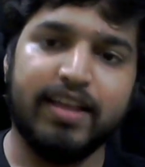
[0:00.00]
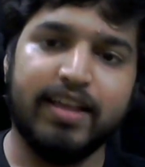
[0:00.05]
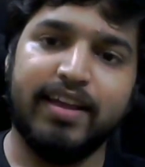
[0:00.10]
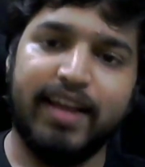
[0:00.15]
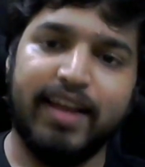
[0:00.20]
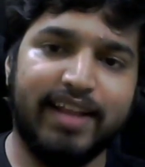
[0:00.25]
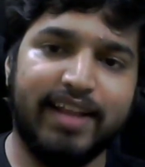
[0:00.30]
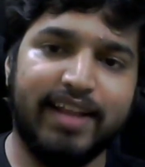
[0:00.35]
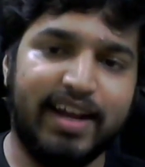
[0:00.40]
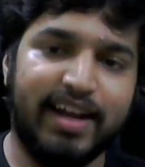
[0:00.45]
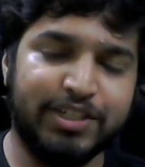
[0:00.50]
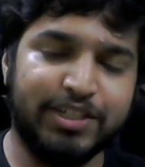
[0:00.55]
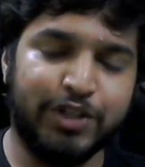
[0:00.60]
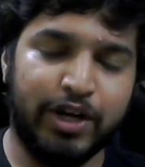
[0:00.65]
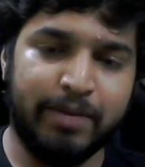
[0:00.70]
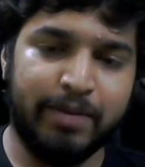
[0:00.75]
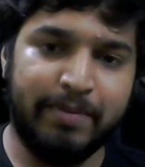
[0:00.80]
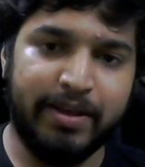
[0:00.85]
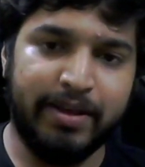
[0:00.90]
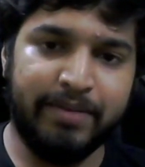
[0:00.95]
And that is going to
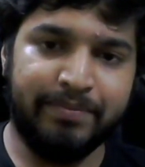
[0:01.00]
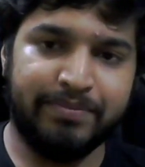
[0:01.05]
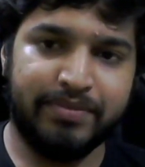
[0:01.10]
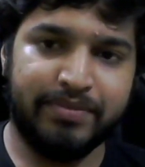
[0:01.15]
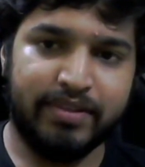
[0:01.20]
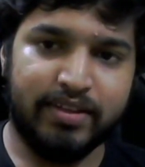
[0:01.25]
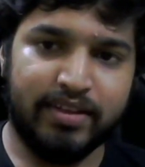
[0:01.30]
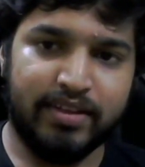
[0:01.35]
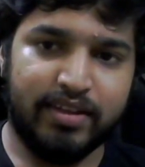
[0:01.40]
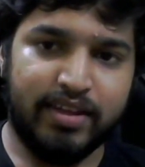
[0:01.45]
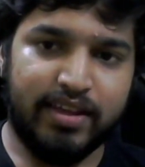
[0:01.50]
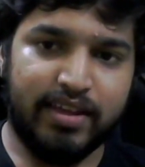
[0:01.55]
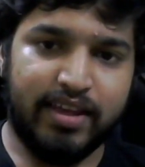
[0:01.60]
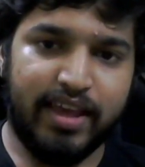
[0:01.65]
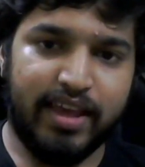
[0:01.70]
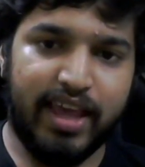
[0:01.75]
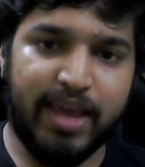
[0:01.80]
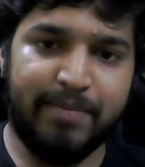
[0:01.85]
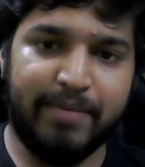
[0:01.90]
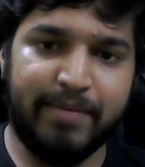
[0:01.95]
be
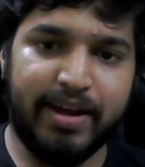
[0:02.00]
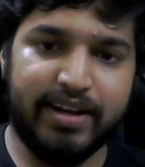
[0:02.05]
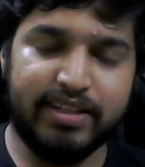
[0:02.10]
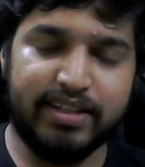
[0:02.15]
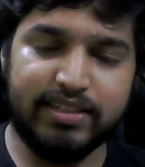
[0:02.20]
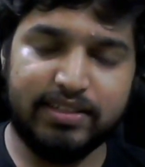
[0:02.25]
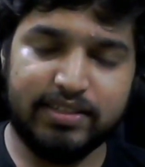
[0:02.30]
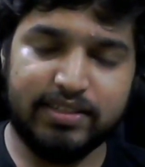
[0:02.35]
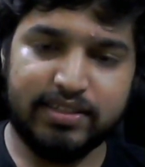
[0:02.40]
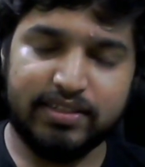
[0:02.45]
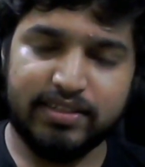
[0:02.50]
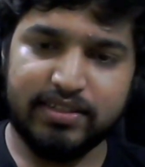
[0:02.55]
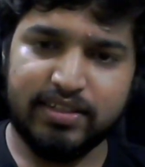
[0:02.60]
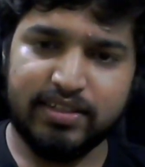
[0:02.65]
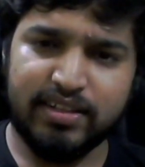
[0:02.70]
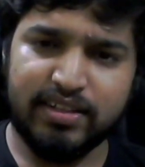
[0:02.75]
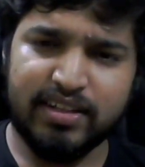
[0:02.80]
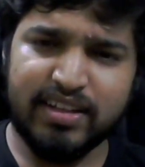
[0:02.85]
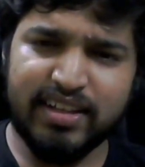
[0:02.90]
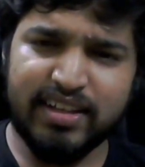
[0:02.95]
A minus
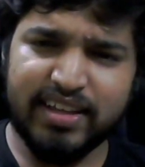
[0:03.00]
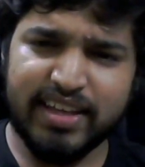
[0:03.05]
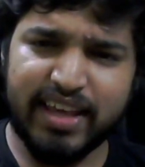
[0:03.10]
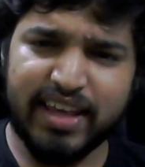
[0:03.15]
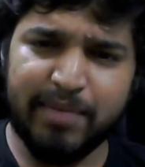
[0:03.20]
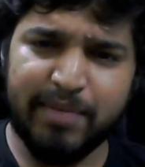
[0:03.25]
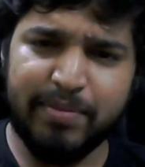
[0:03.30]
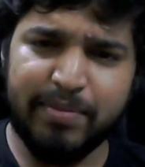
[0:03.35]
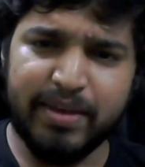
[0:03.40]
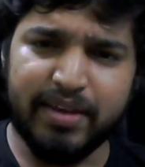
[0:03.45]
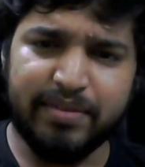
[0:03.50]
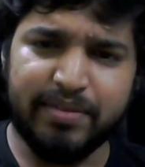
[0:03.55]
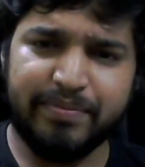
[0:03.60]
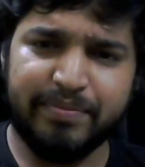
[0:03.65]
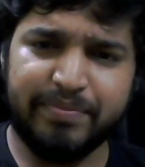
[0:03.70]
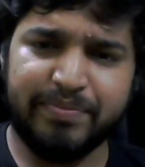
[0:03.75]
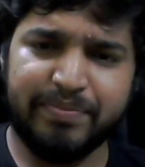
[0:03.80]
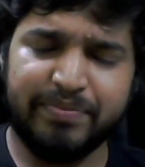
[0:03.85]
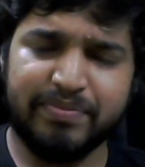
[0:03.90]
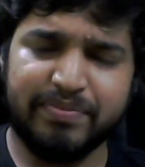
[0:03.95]
KB
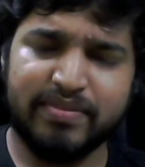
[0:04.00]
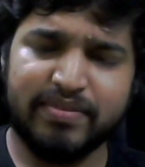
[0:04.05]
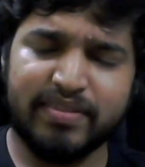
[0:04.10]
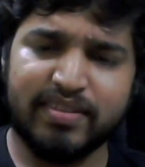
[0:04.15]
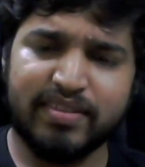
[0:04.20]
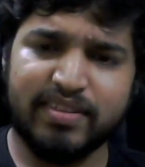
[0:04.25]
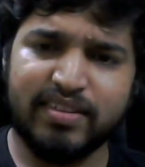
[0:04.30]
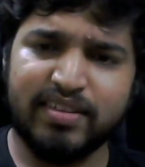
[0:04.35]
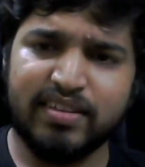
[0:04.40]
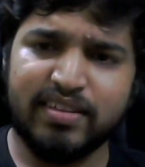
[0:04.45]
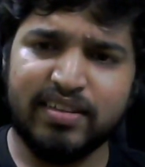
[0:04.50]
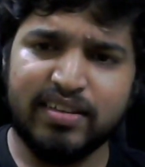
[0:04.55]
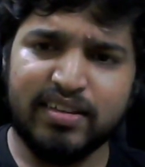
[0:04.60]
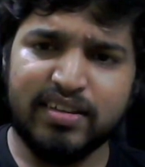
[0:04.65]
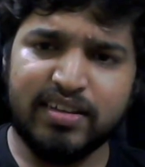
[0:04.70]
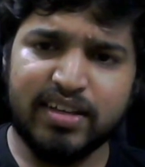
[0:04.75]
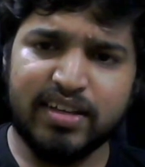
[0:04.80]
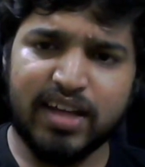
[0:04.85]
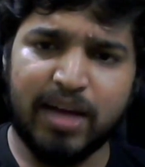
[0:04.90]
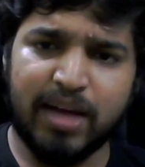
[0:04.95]

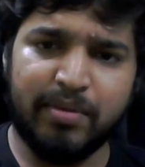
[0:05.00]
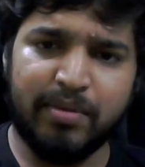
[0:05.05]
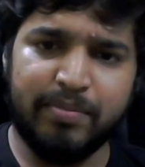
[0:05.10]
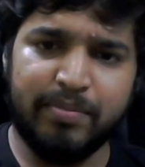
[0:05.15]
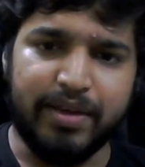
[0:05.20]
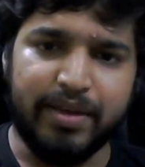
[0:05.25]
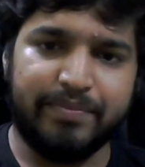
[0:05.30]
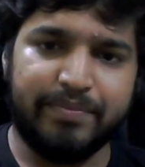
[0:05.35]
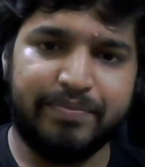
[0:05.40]
comma B.